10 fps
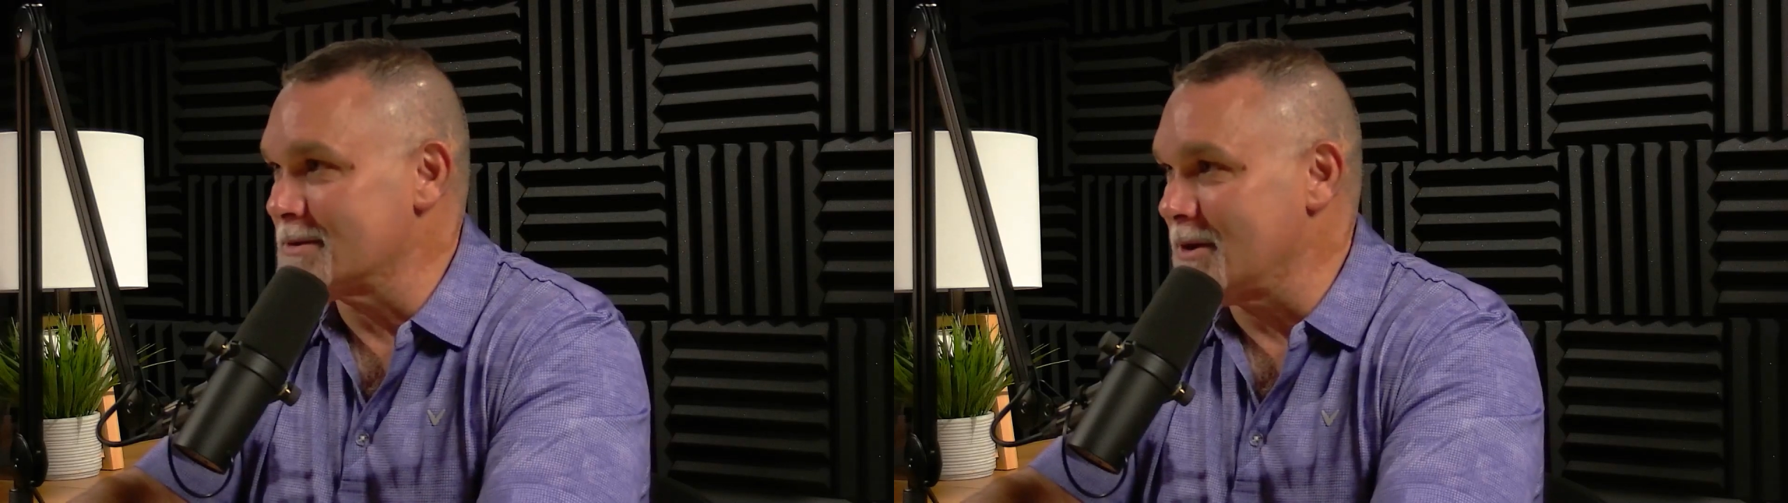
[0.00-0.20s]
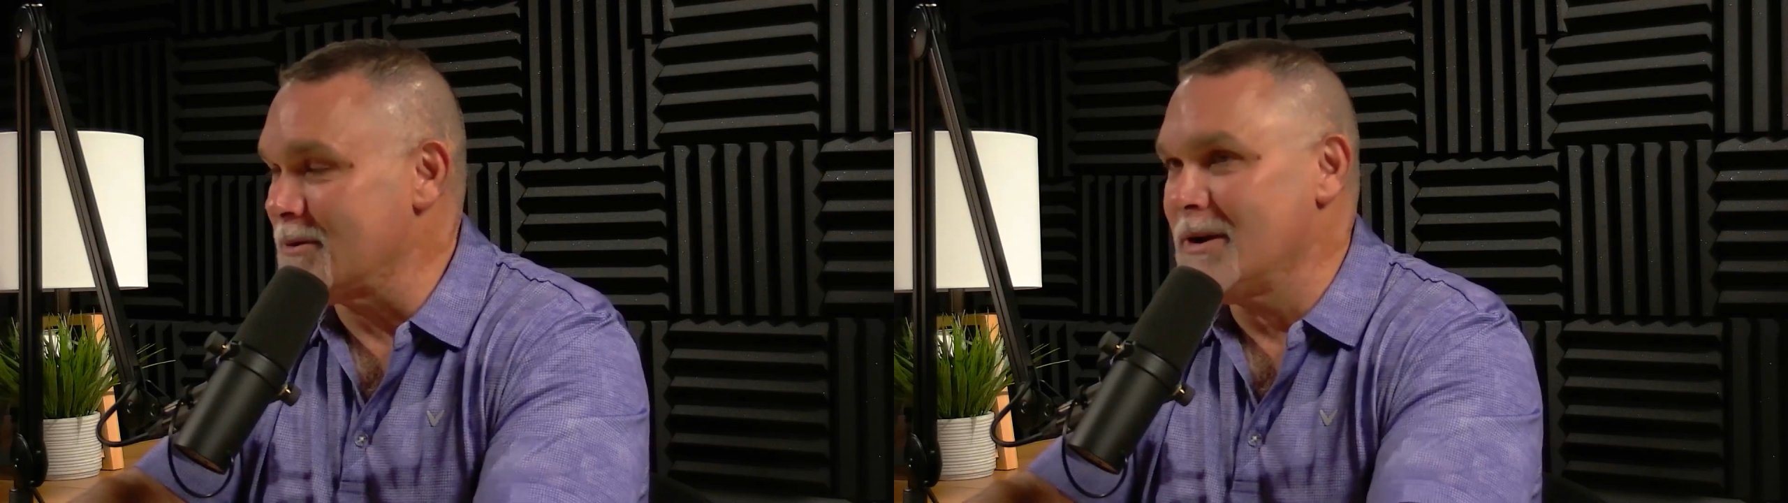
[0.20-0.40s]

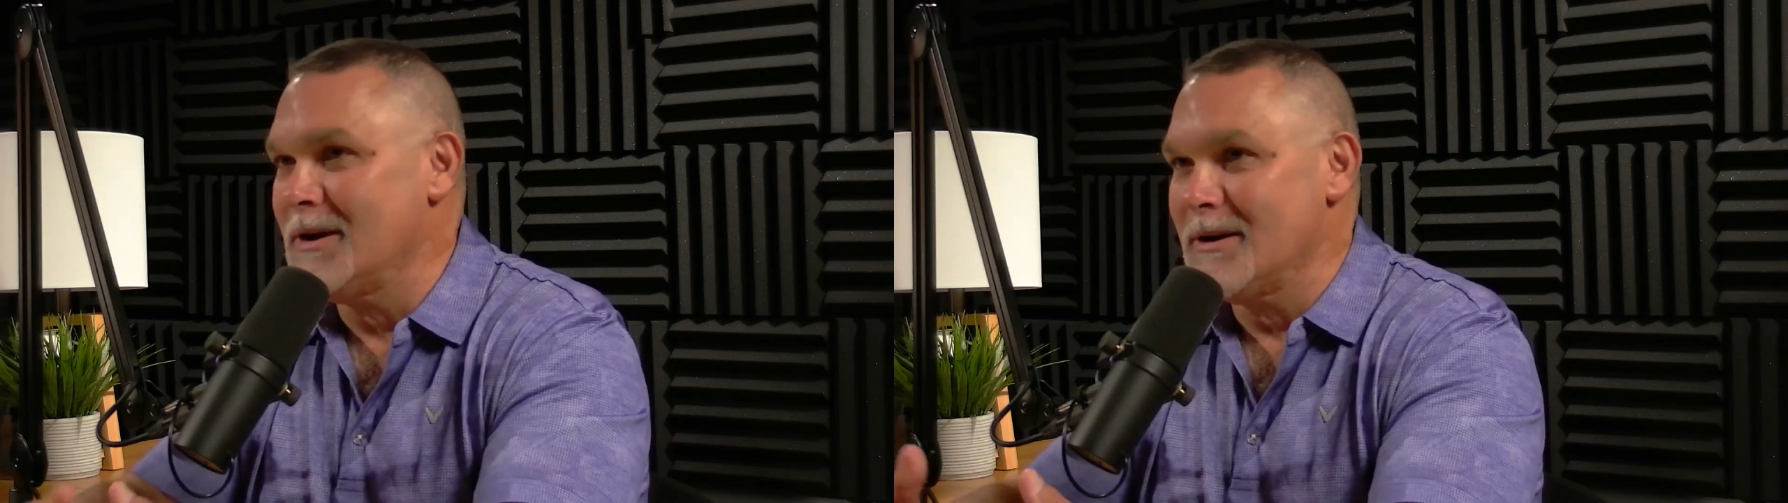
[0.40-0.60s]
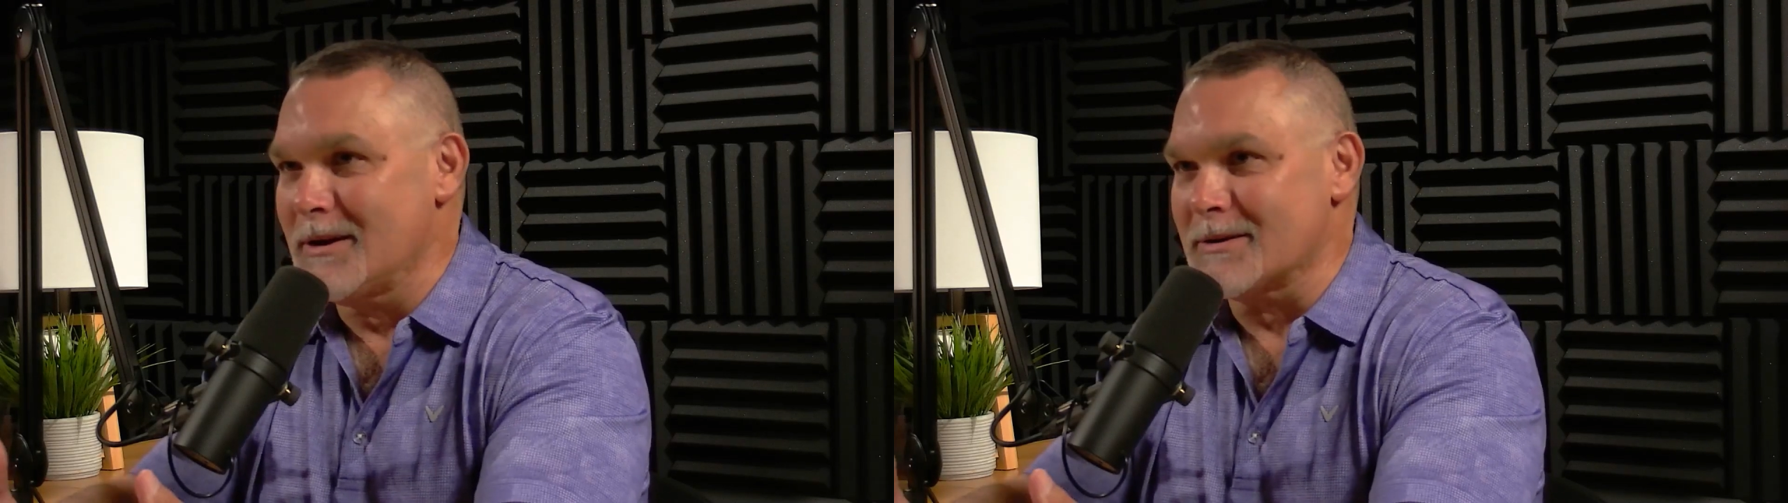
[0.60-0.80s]
So
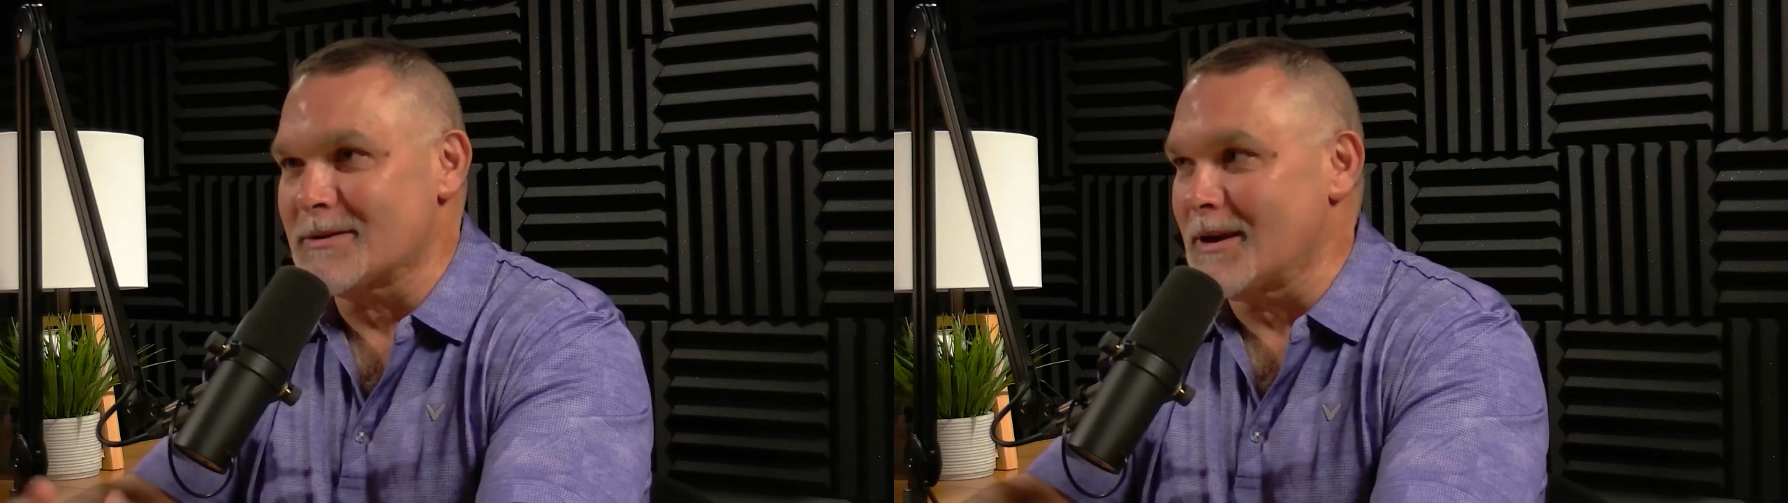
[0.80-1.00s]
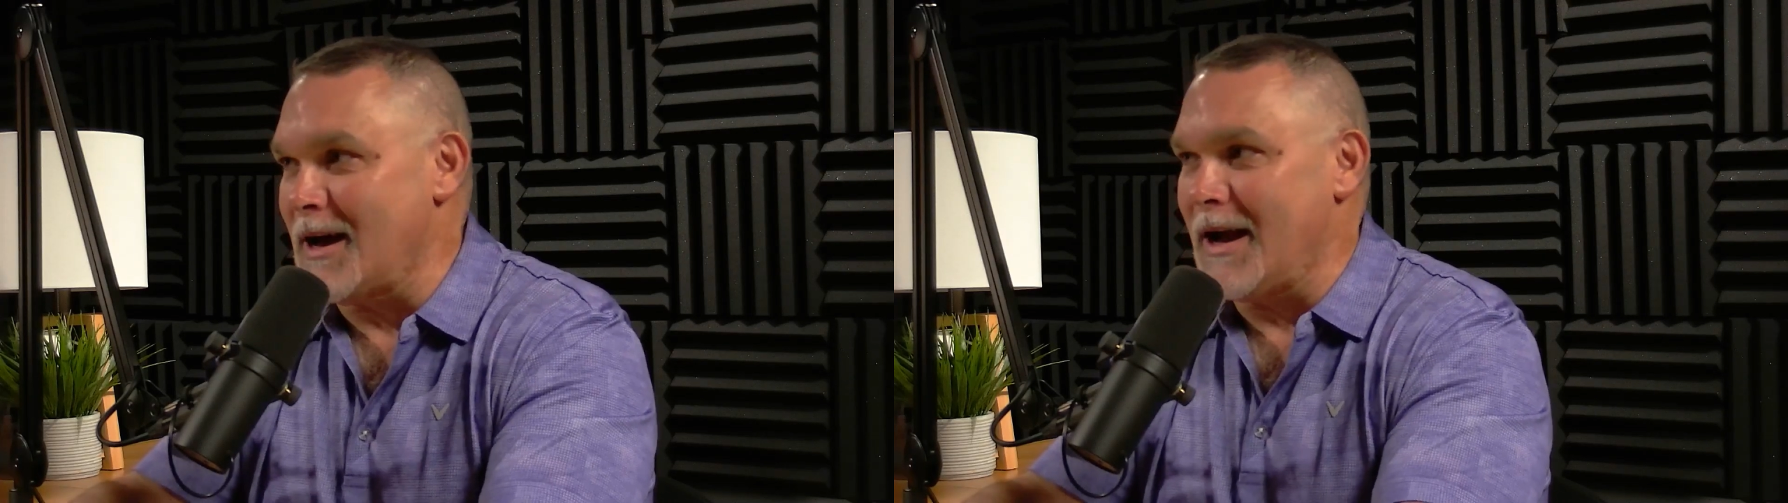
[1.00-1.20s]

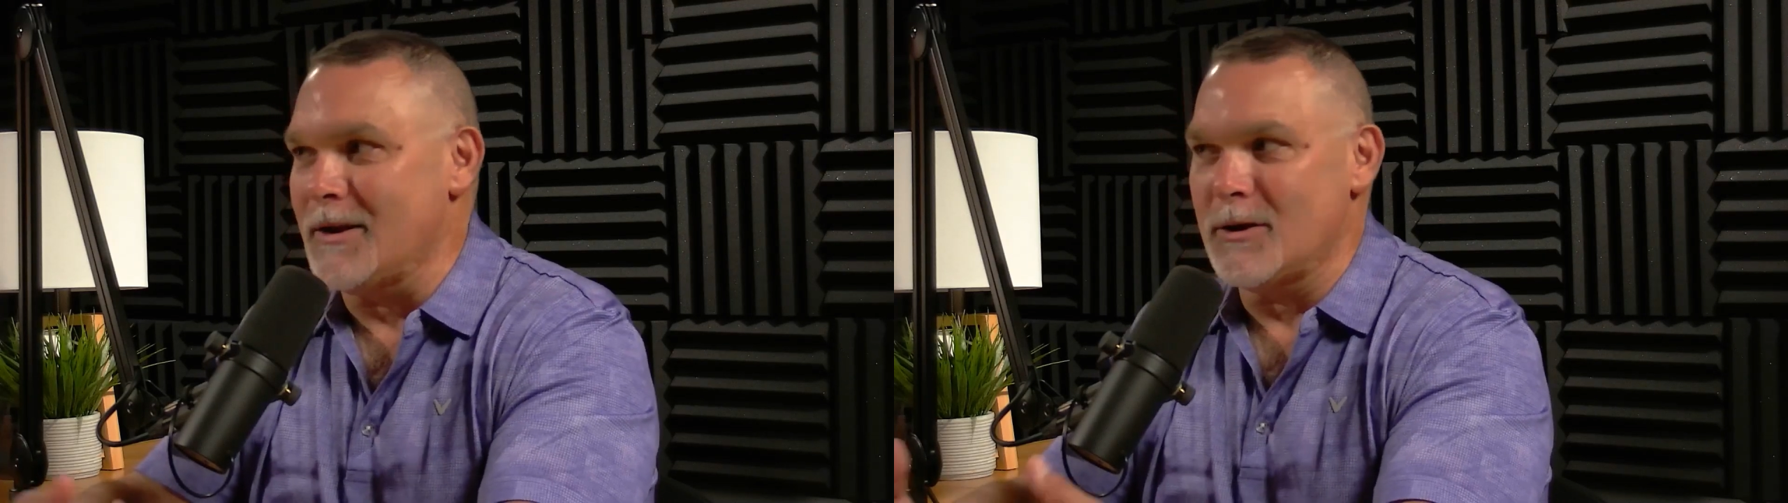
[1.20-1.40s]
I